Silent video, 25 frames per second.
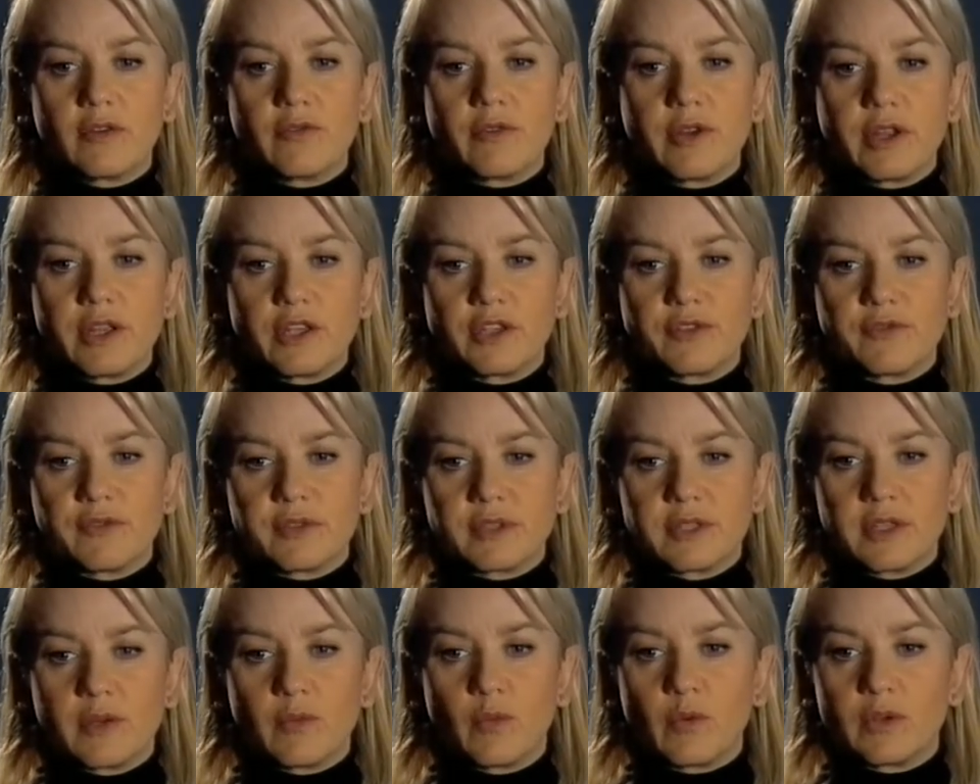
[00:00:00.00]
arrange for
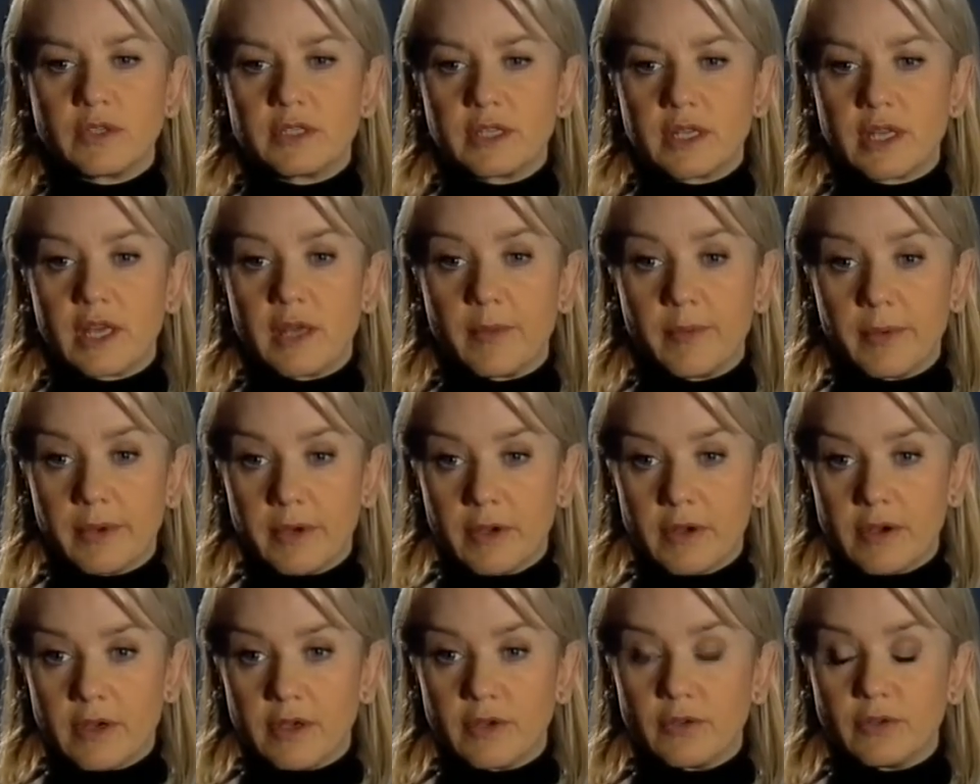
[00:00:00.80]
someone to keep an
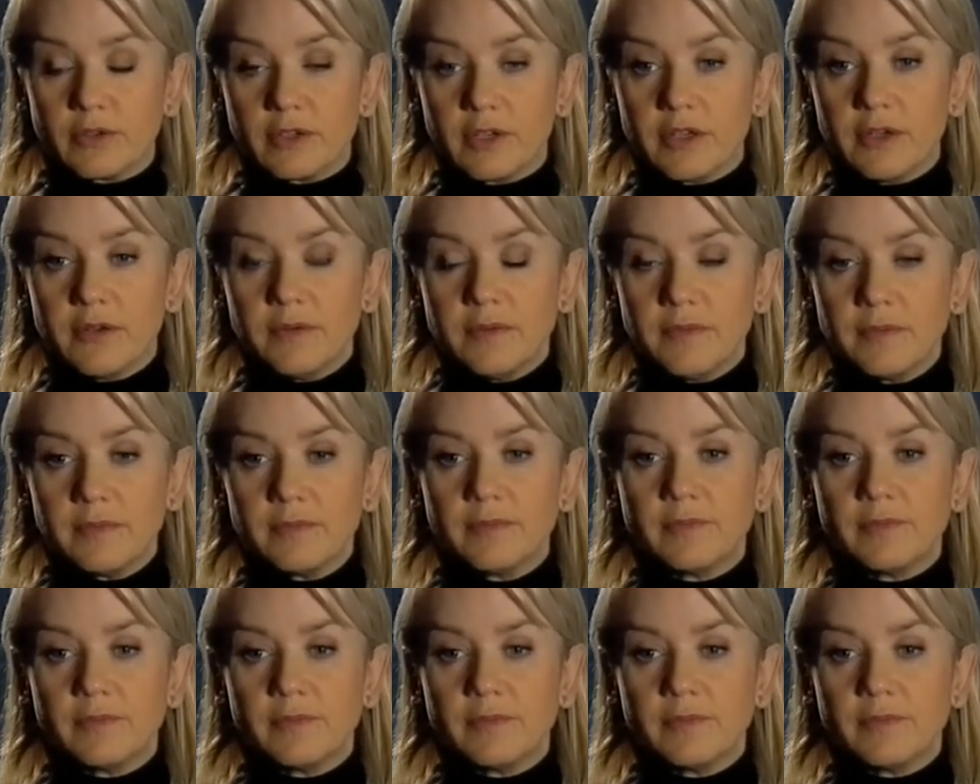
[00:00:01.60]
eye on you.